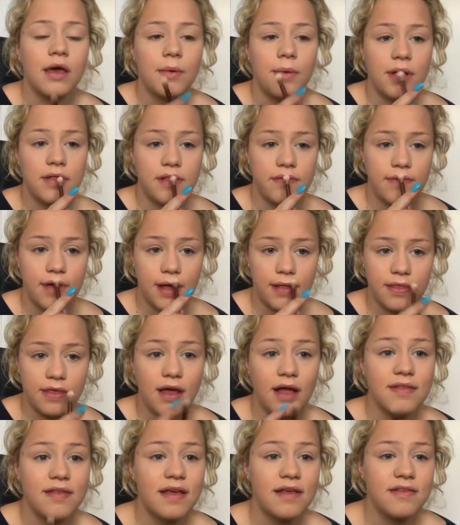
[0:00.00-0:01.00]
Whereas if I had the
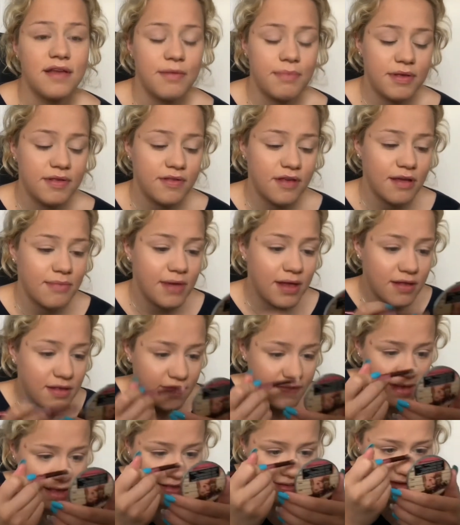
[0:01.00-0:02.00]
ideas, I'd be so
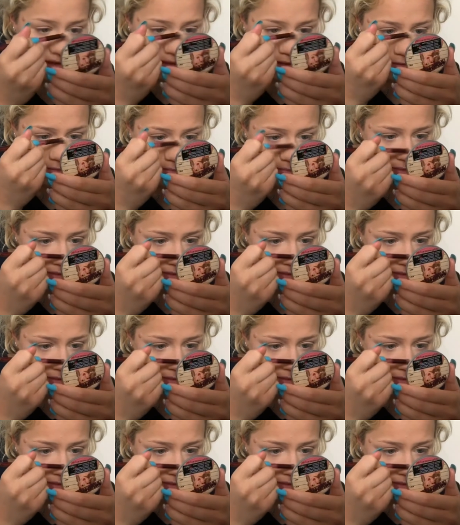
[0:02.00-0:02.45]
motivated,